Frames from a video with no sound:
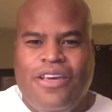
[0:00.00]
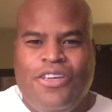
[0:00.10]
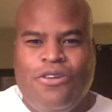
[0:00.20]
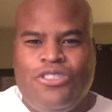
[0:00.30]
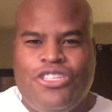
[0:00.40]

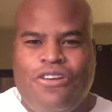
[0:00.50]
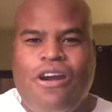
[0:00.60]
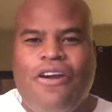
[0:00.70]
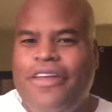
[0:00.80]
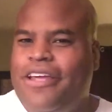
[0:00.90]
You sure
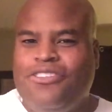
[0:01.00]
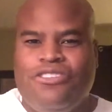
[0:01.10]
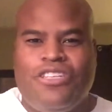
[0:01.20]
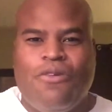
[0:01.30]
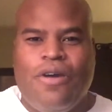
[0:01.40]
are an
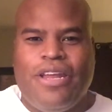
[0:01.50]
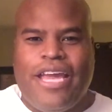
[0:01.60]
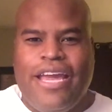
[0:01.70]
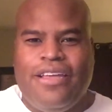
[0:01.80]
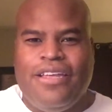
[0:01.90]
interesting one,
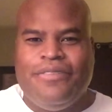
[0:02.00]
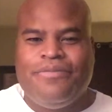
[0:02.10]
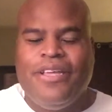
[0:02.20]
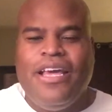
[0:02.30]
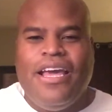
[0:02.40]

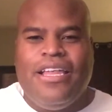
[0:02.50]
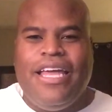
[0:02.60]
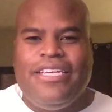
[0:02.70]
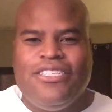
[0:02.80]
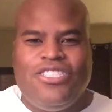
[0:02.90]
Caitlin.
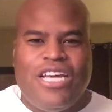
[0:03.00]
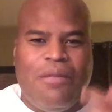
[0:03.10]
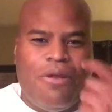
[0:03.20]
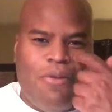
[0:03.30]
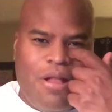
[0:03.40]
Ladies and
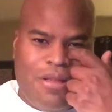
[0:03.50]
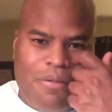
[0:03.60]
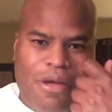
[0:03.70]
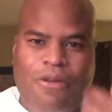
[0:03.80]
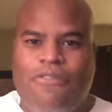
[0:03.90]
gentlemen, welcome
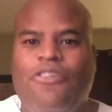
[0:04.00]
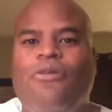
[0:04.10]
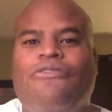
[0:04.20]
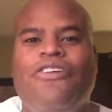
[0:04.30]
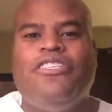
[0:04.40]
to my review
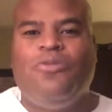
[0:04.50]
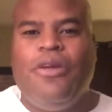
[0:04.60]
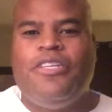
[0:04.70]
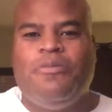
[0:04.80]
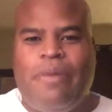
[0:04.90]
of this
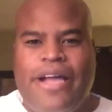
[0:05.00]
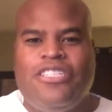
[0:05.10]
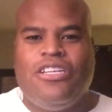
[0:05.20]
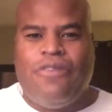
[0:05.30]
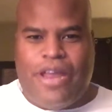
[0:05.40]
week's
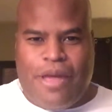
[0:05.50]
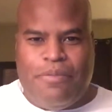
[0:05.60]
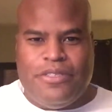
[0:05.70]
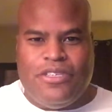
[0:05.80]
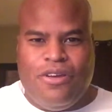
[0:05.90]
Bachelorette
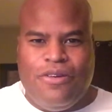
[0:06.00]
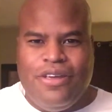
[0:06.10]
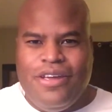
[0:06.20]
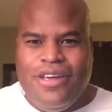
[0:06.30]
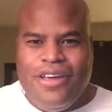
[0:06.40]
episode.
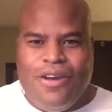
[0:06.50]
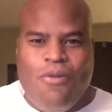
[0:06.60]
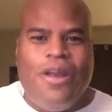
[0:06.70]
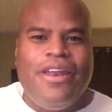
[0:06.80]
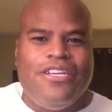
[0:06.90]

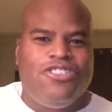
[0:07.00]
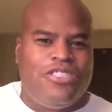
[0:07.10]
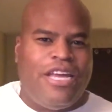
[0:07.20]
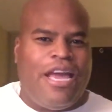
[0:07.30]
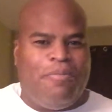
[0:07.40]
What an
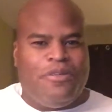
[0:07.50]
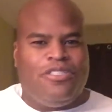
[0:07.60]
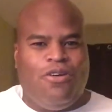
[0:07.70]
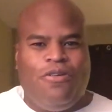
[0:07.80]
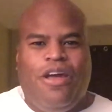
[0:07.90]
interesting
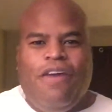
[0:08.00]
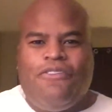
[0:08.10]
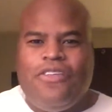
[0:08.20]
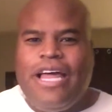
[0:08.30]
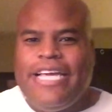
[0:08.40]
episode.
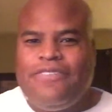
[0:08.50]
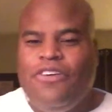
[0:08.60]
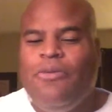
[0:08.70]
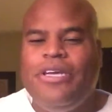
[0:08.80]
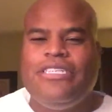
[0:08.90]
For the last
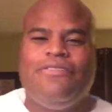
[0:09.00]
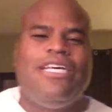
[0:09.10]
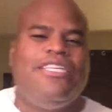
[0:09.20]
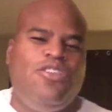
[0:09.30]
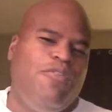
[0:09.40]
few weeks, I've
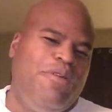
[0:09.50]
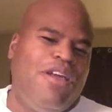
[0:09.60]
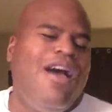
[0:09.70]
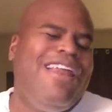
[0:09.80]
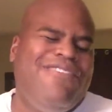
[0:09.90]
said to you, I've been
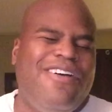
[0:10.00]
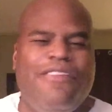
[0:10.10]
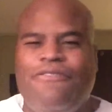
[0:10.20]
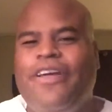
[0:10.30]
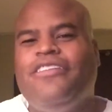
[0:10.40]
kind of on
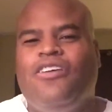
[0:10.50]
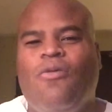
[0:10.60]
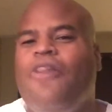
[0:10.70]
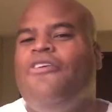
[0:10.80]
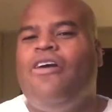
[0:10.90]
the fence on
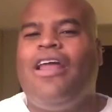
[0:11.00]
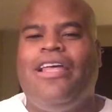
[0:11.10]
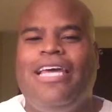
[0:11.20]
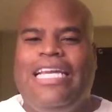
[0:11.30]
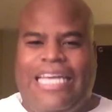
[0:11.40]
whether or not I
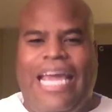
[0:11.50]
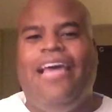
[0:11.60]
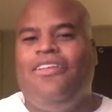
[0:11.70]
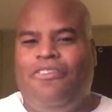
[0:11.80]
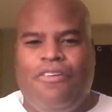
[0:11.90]
liked
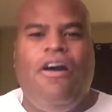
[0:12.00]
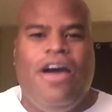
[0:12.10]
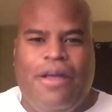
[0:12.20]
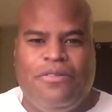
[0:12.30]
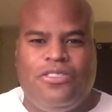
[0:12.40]
Caitlin or
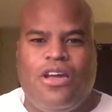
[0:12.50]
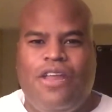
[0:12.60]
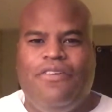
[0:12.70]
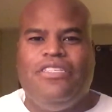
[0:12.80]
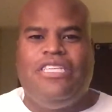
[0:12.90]
not. I was just kind
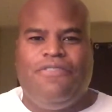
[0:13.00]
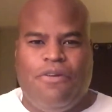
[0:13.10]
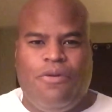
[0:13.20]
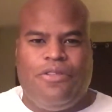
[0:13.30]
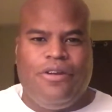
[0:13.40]
of
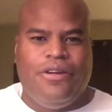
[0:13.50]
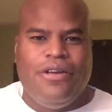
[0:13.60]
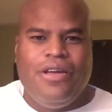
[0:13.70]
indifferent with her.